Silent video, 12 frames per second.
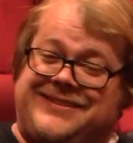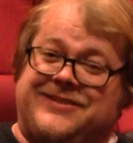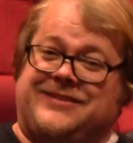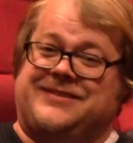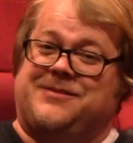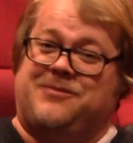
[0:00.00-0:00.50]

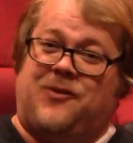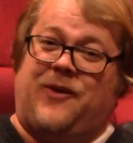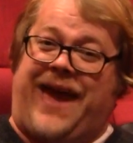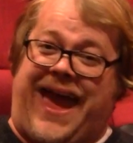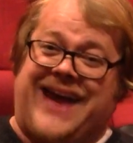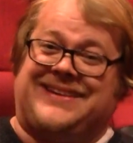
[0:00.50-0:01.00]
took some
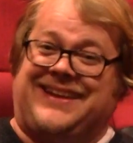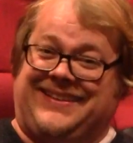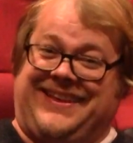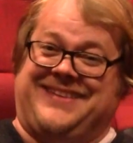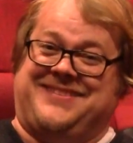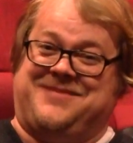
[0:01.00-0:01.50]
more acting
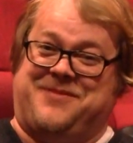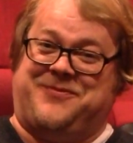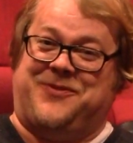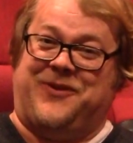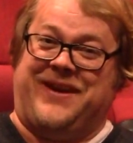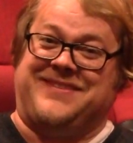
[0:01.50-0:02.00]
lessons
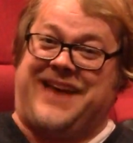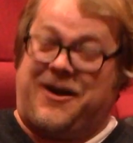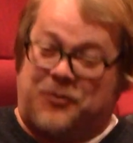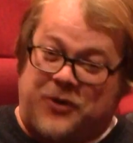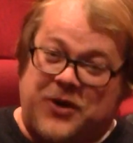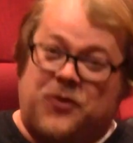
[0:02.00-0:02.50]
before this, I
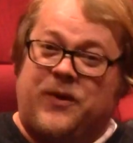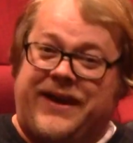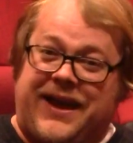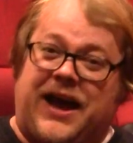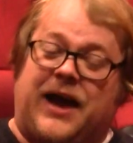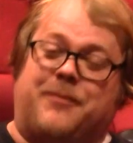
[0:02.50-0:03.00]
would have
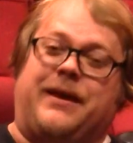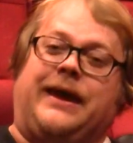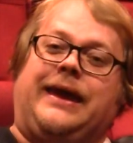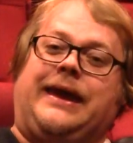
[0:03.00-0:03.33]
went up.